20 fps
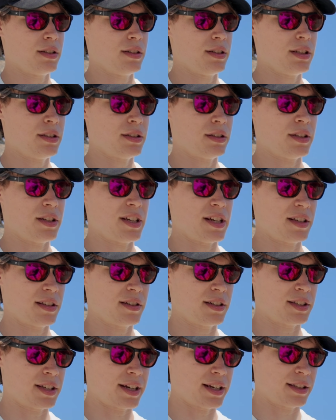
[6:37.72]
this
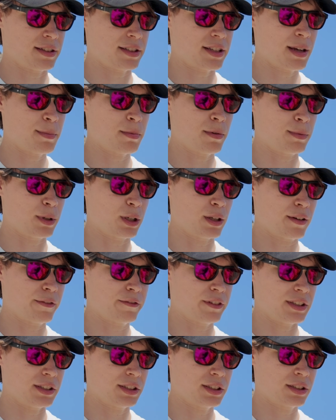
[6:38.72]
design is capable
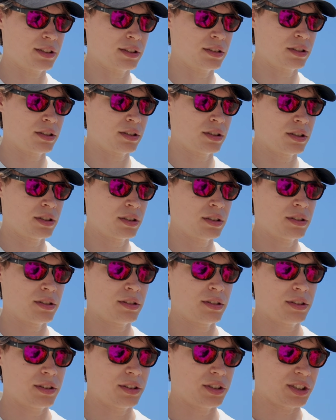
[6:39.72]
of is
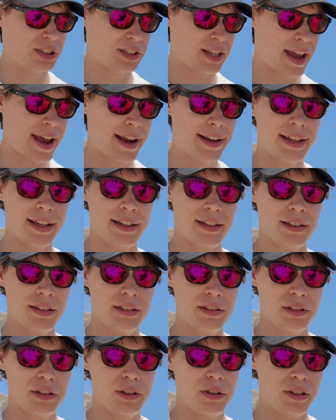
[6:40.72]
just hanging
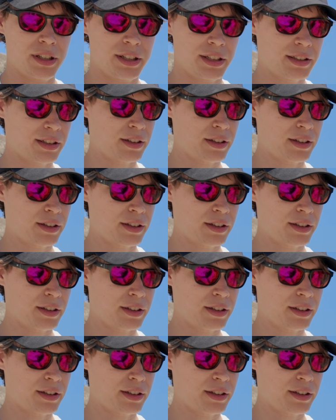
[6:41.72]
the gourd